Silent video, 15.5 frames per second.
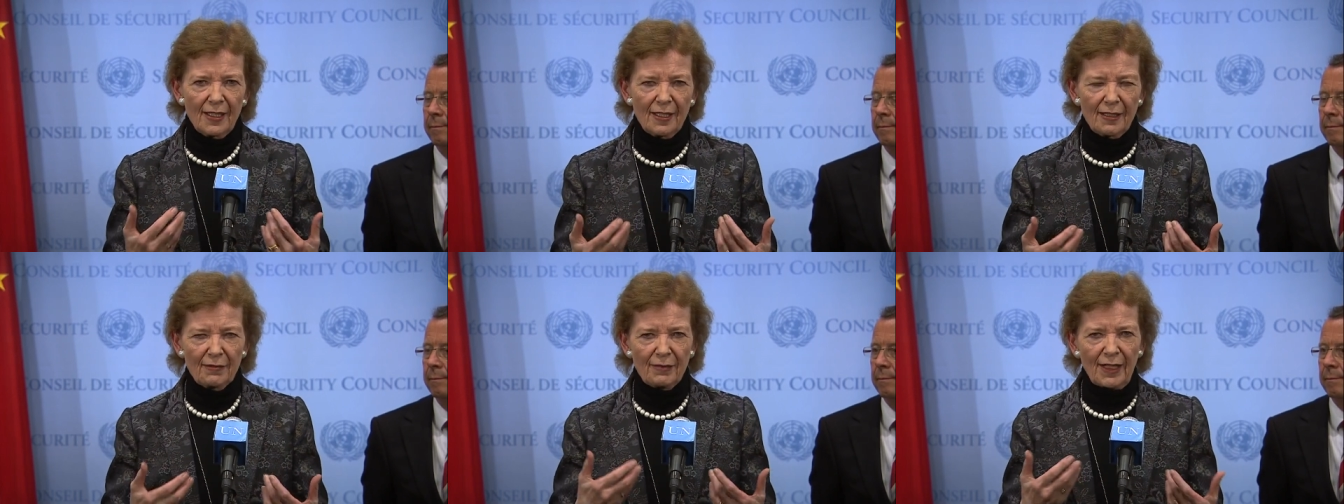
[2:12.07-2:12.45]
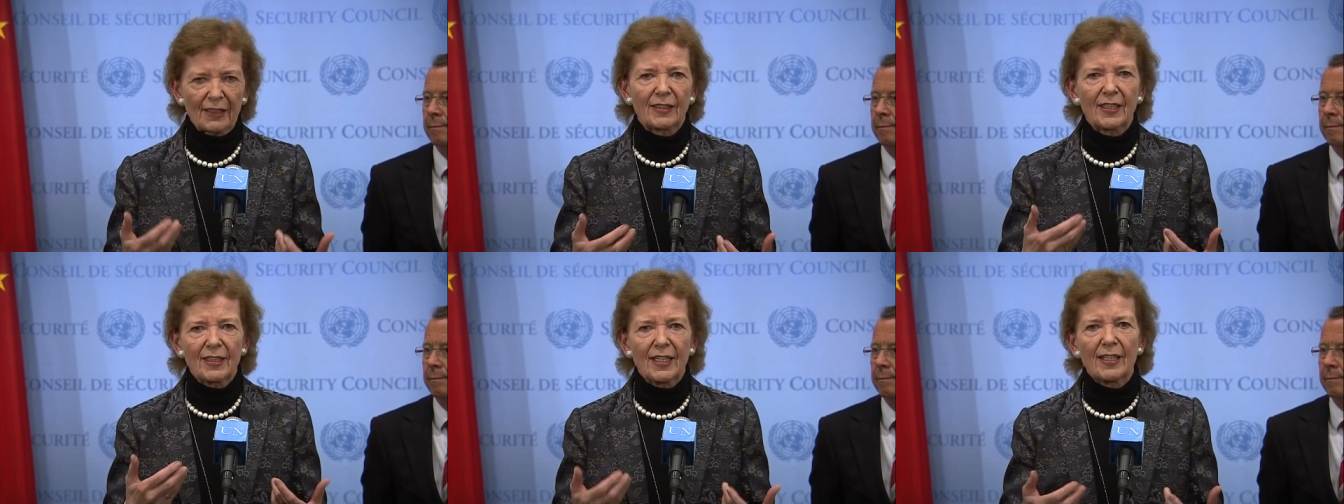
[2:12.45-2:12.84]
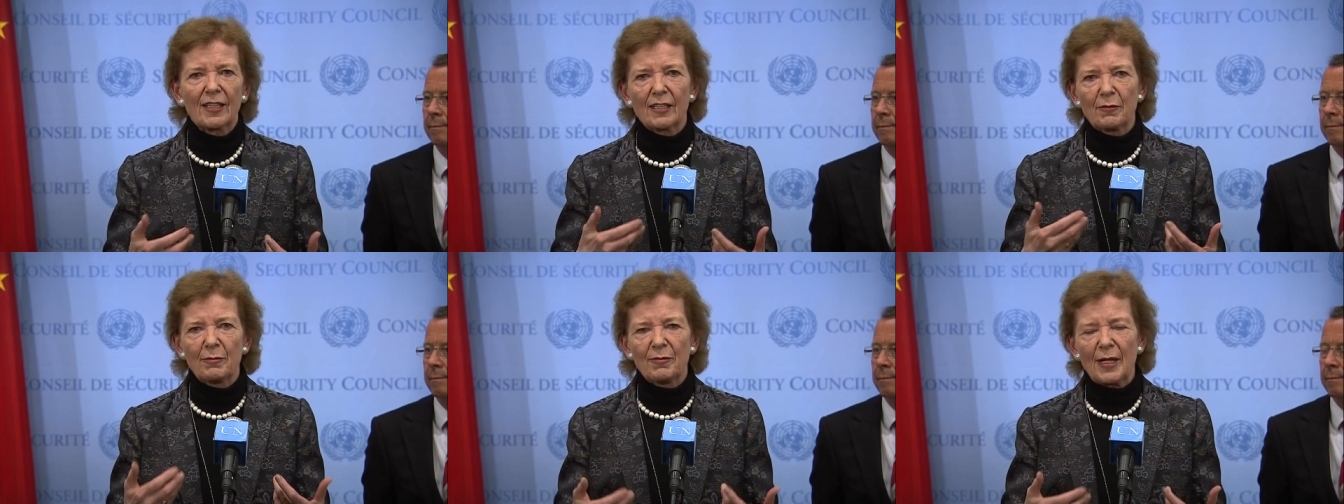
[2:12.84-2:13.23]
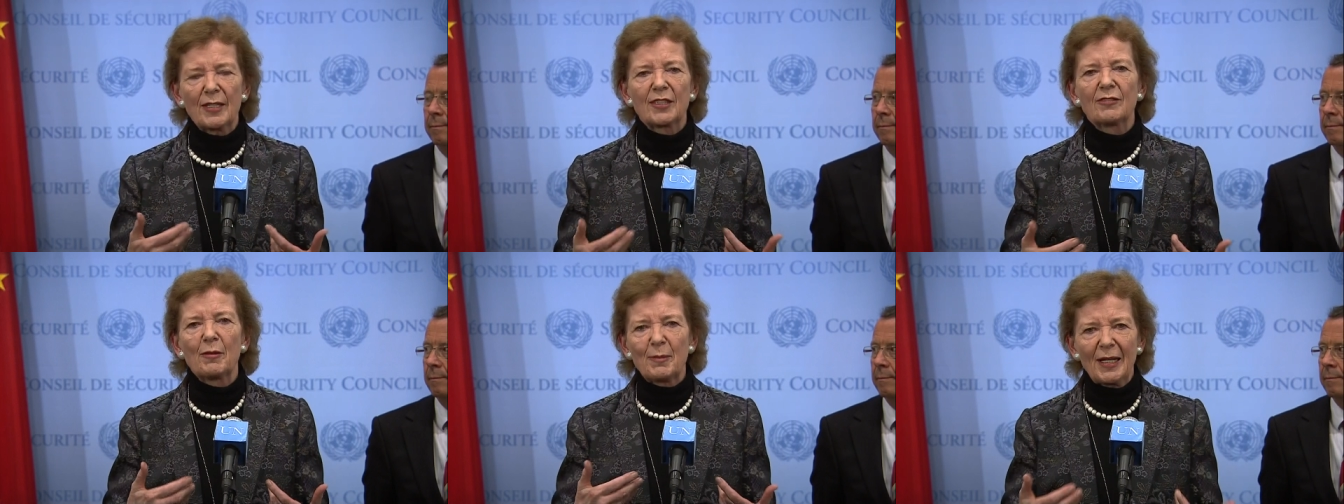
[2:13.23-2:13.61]
uh, fact that they are part
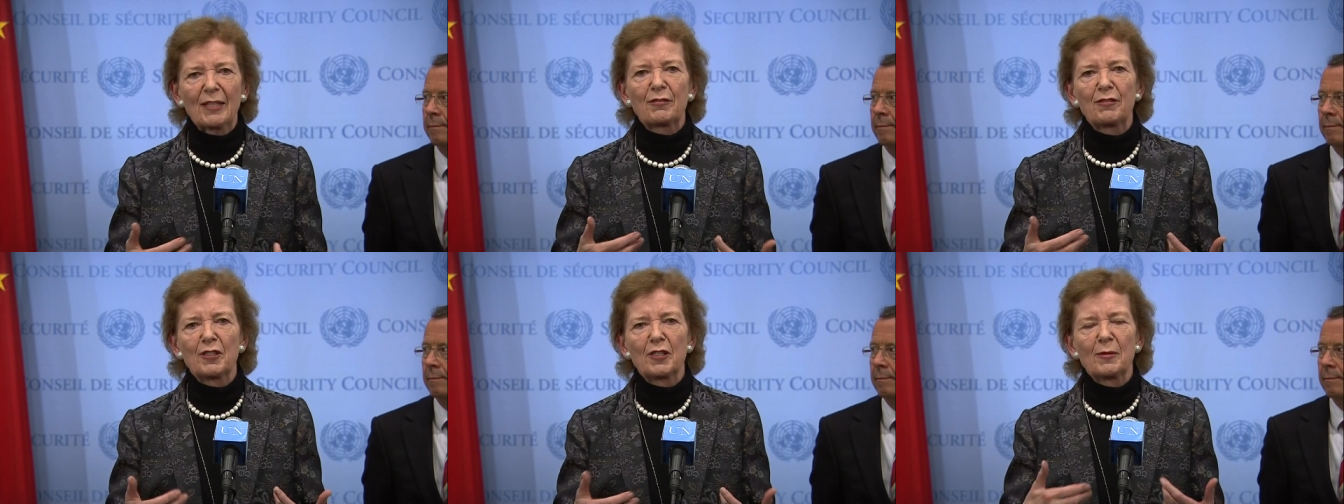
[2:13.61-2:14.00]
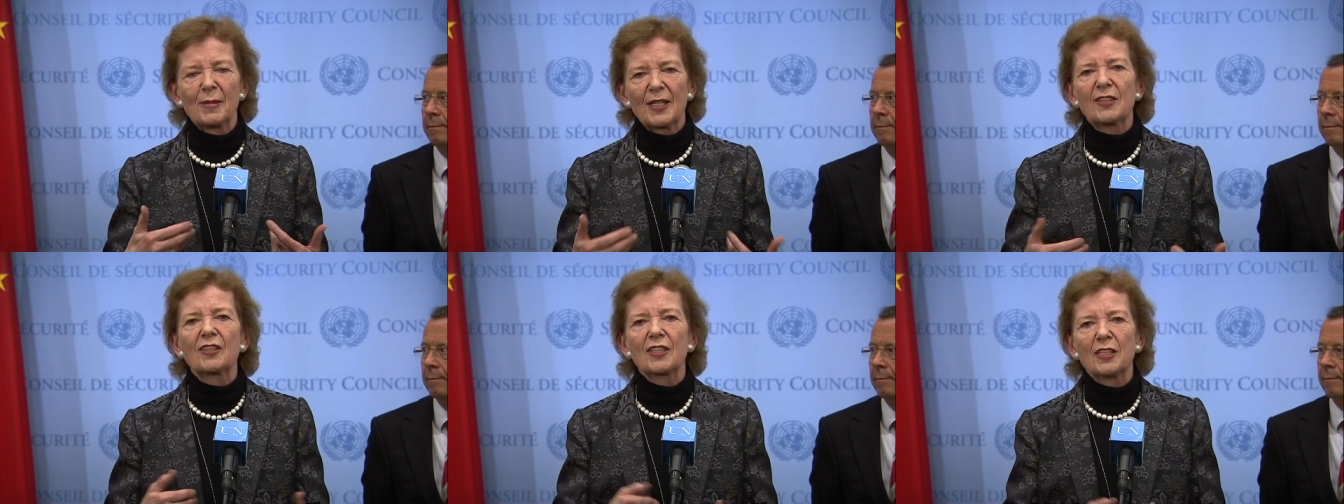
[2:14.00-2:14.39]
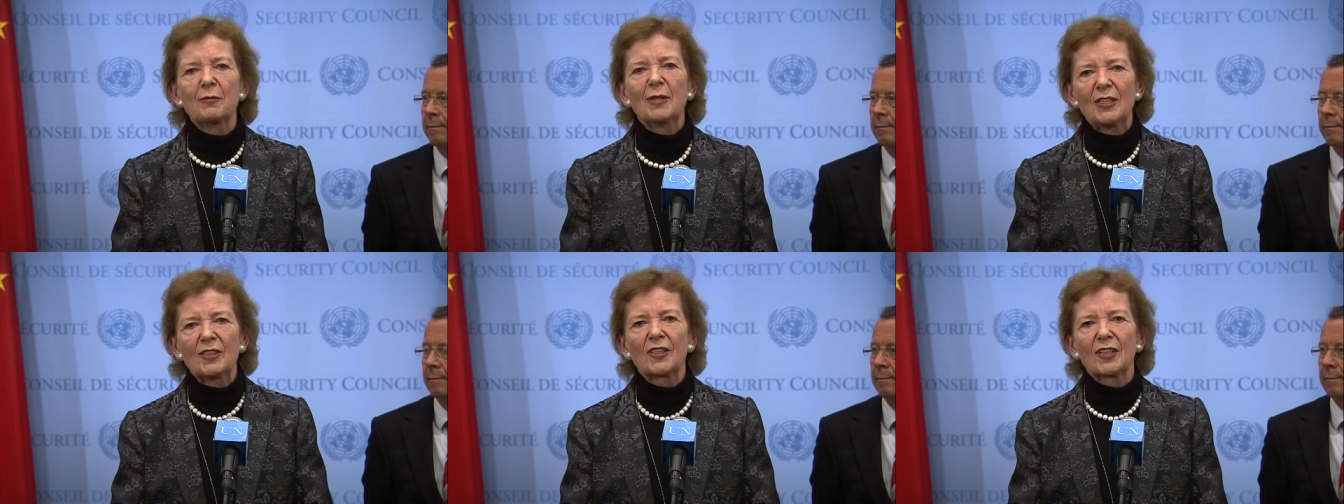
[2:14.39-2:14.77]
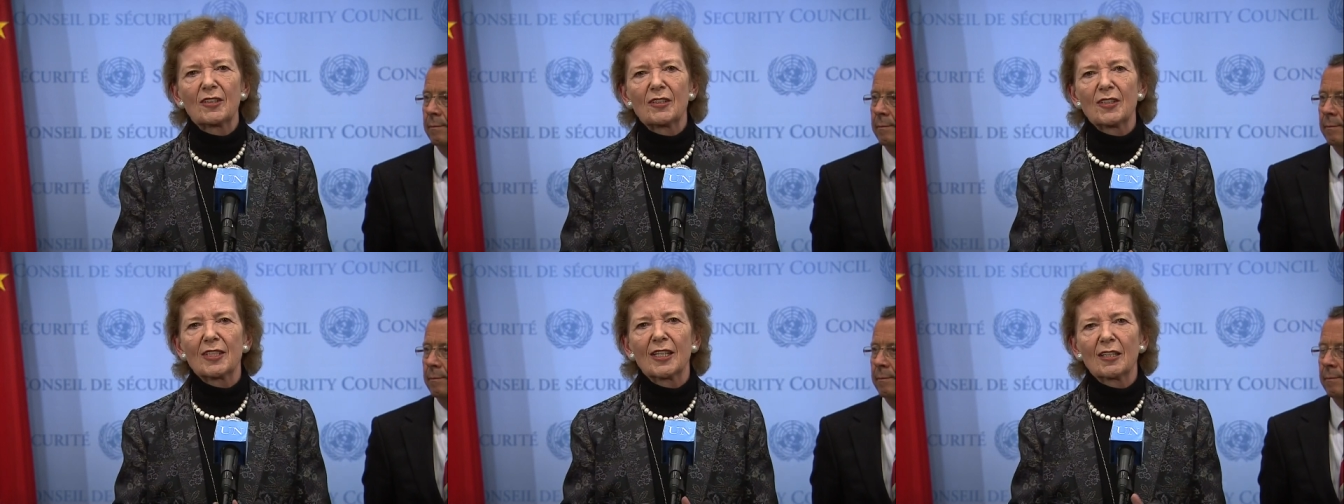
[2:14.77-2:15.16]
of a platform under the peace,
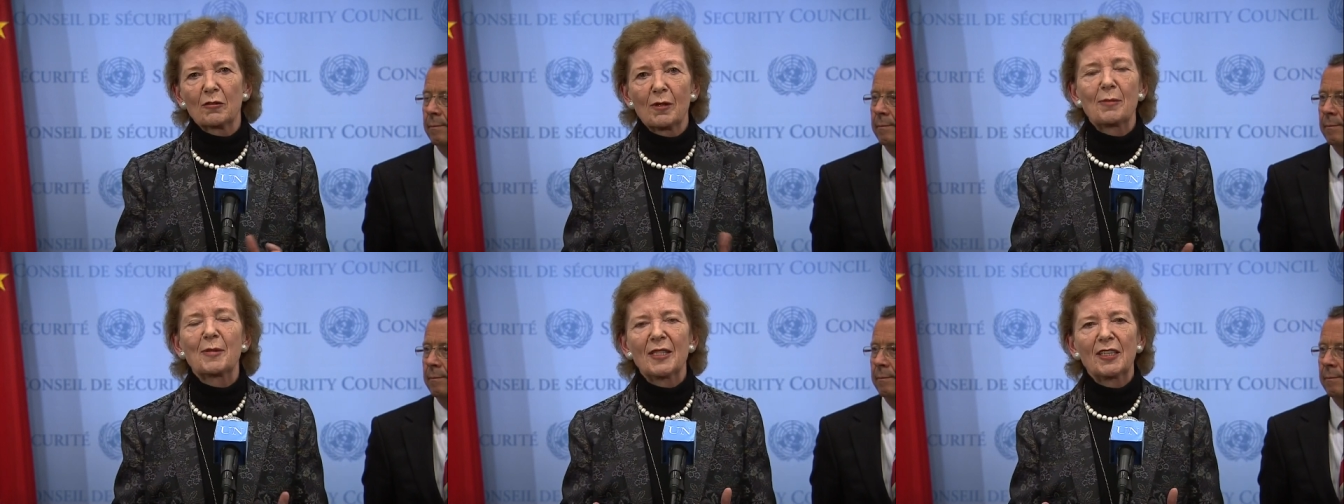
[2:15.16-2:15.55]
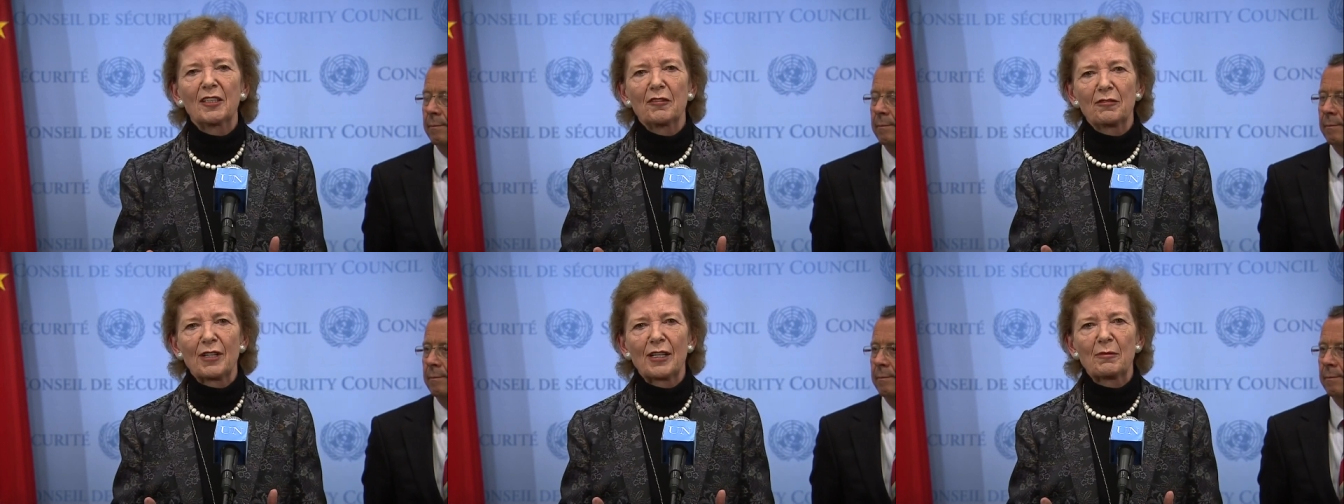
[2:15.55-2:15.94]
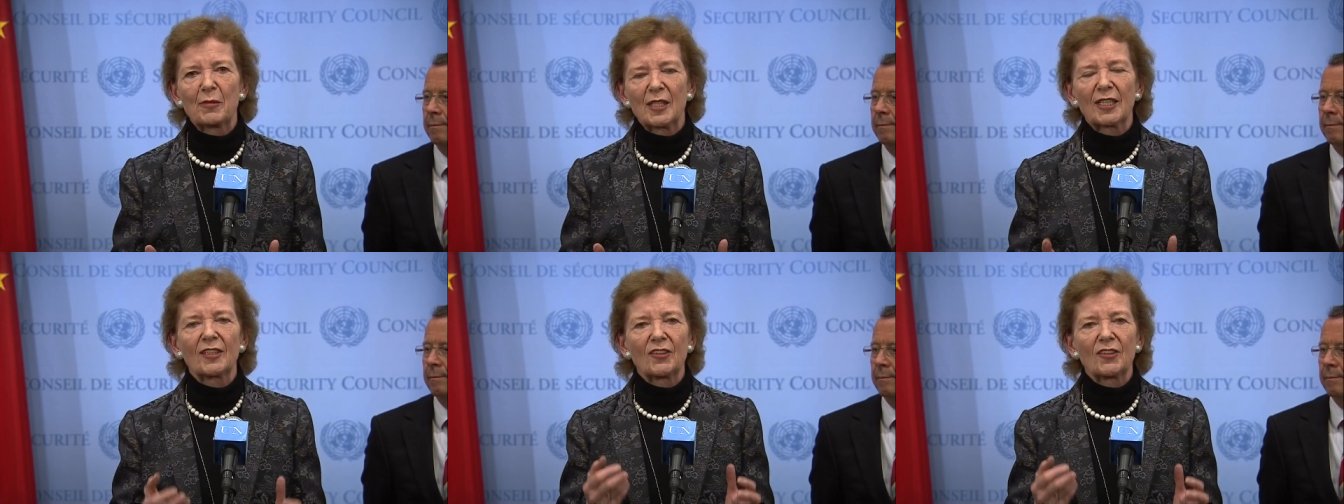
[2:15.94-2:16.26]
security, and cooperation framework.